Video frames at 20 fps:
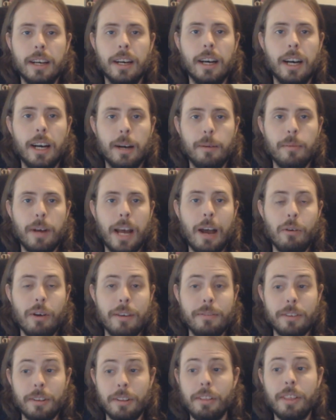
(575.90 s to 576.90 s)

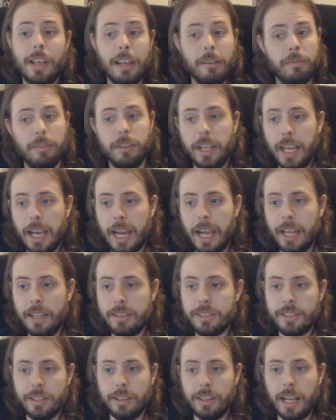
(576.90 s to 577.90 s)
However, thankfully, I
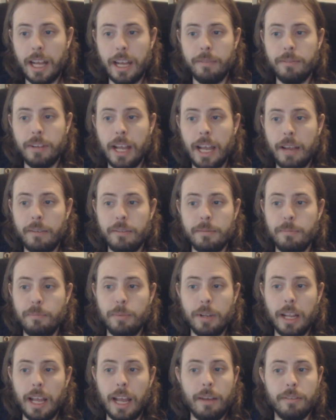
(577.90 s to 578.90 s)

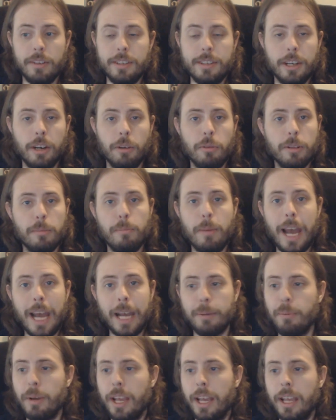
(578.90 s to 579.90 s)
haven't dealt with
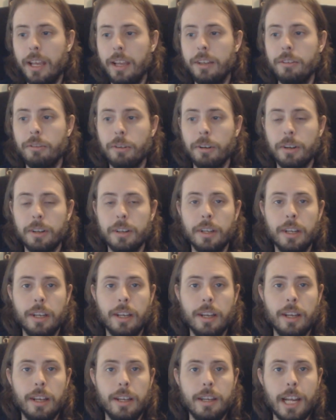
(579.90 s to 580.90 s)
back pain or
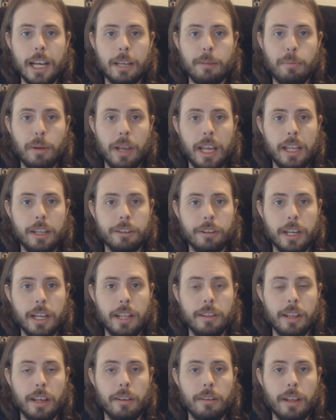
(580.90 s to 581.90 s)
neck pain or
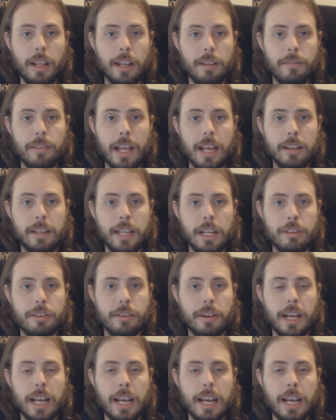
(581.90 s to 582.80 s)
any of that nature.